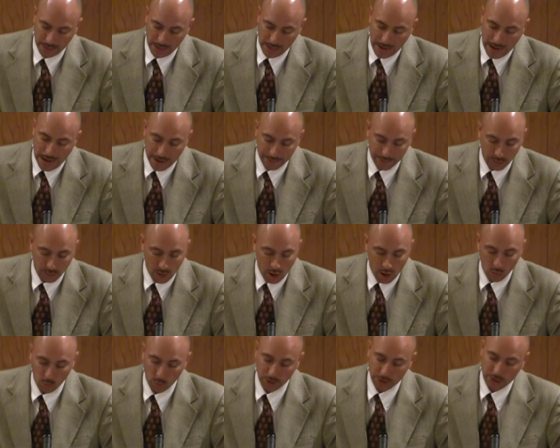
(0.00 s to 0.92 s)
After
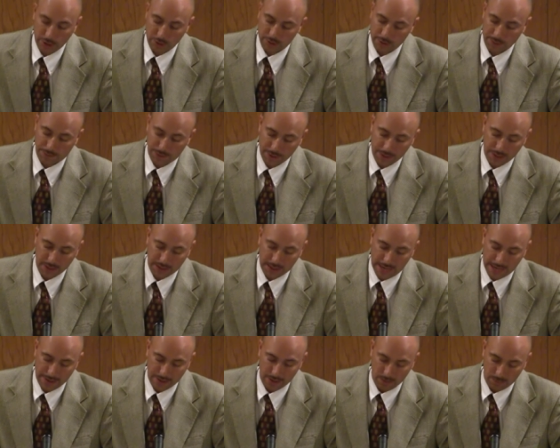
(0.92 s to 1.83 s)
all, we're too
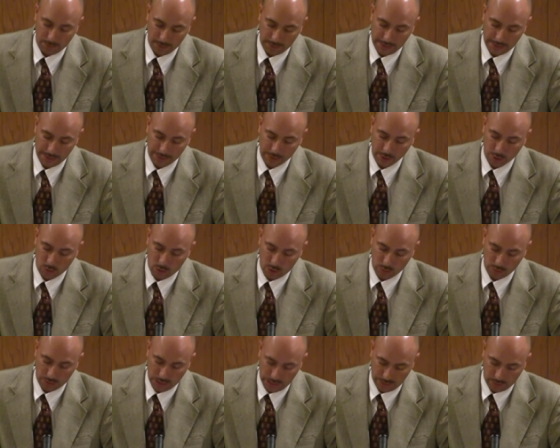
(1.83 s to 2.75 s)
sophisticated to believe the
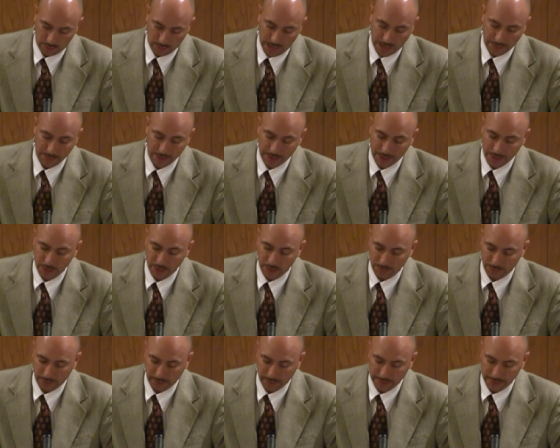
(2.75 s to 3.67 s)
quote, devil made me do
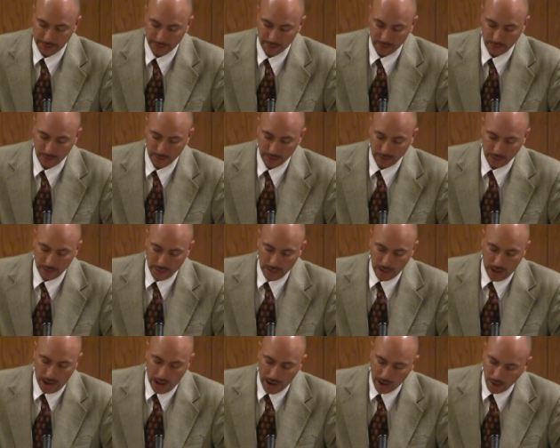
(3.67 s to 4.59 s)
it plea.
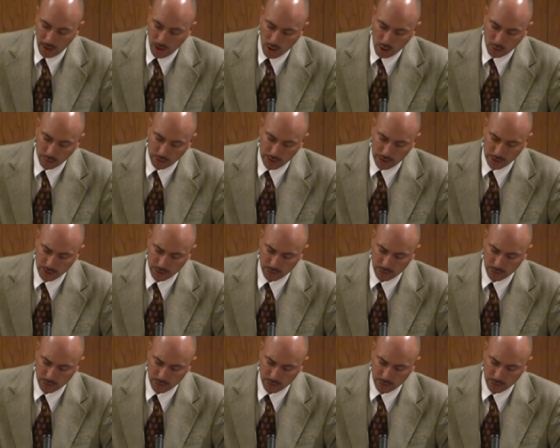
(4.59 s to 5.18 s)
Our law doesn't